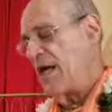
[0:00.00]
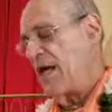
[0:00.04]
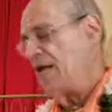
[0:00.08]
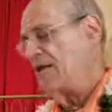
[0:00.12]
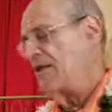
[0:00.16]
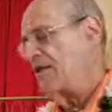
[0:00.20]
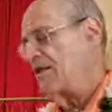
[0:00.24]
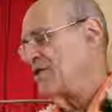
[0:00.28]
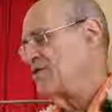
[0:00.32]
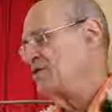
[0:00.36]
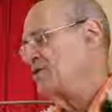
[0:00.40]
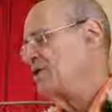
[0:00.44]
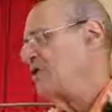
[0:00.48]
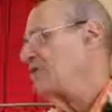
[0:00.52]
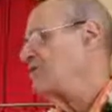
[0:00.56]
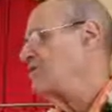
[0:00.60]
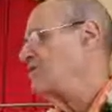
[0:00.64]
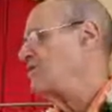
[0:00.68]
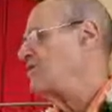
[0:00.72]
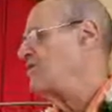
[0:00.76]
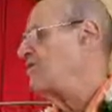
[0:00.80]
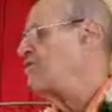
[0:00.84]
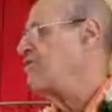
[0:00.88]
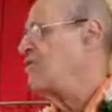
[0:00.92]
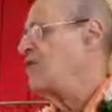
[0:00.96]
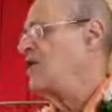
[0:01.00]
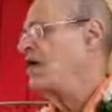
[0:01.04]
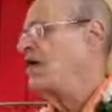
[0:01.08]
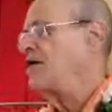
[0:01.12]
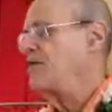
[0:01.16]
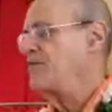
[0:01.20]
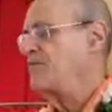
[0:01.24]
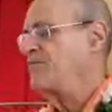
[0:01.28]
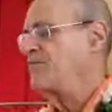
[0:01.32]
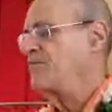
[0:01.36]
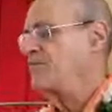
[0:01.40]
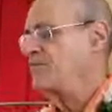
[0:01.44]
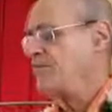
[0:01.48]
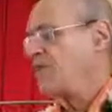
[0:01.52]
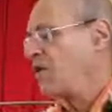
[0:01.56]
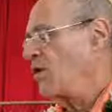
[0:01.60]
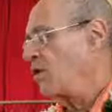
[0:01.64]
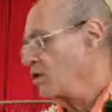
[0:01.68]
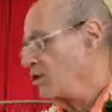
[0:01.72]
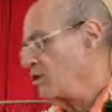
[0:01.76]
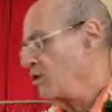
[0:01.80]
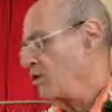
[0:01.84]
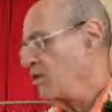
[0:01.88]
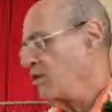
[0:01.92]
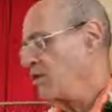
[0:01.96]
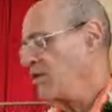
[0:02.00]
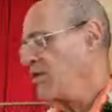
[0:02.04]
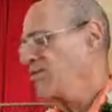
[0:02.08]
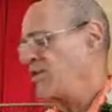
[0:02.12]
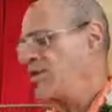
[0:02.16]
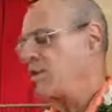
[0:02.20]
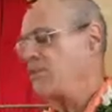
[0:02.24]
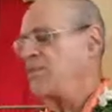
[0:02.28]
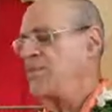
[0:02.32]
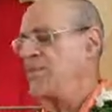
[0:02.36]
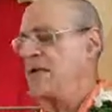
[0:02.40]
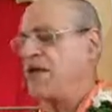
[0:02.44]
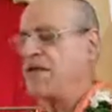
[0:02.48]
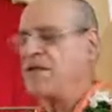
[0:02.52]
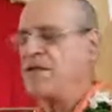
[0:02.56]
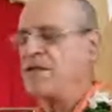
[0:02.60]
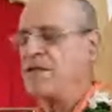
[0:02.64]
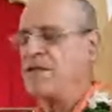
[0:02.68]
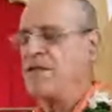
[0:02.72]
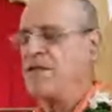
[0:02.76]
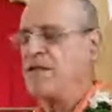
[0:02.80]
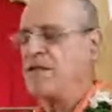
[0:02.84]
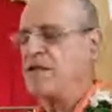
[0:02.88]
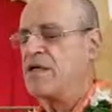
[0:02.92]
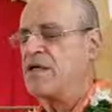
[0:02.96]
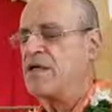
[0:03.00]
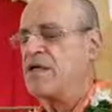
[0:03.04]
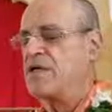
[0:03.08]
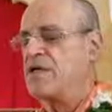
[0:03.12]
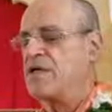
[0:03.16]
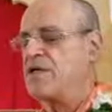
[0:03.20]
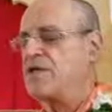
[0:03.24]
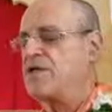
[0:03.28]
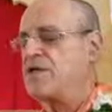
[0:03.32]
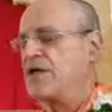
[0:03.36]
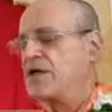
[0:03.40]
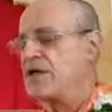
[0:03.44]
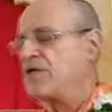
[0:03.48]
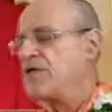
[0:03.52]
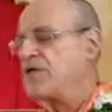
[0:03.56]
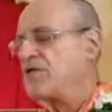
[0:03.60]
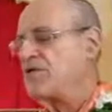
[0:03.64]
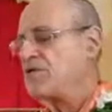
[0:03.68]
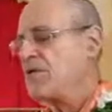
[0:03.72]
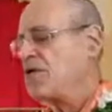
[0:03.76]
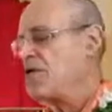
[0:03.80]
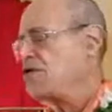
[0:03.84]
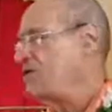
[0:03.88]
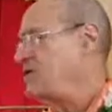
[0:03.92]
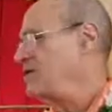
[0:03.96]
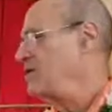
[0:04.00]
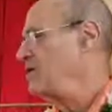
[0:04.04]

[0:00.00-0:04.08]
And they said to Krishna, or the old boatman, can you take us across?